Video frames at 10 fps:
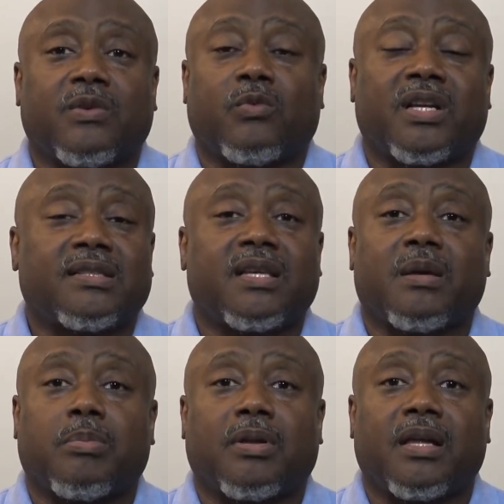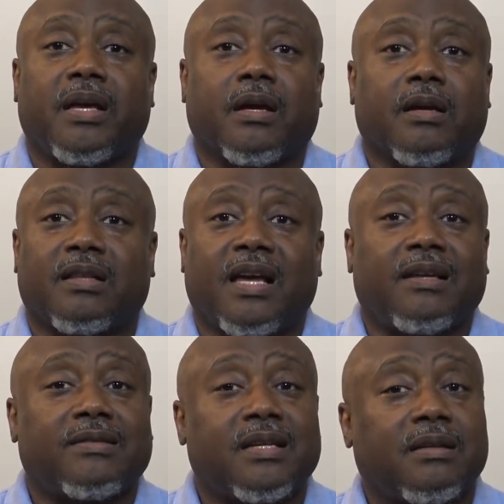And when I say player, a lot
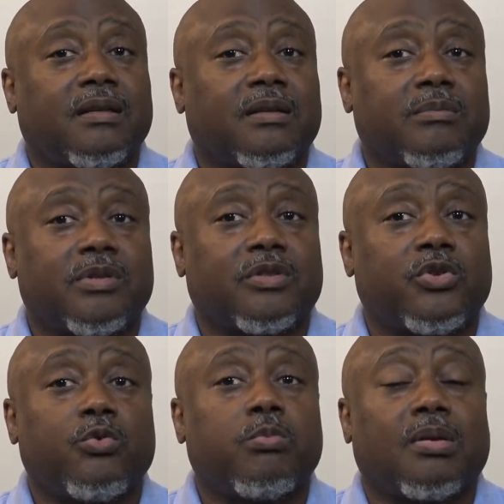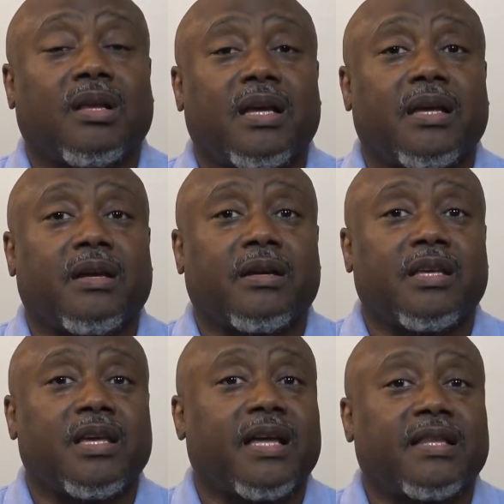of times a true player,
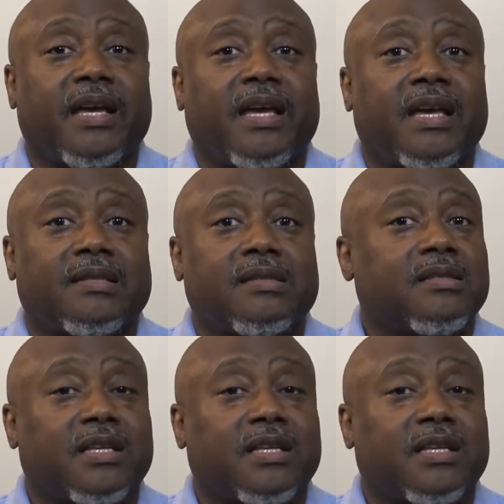he got that essence.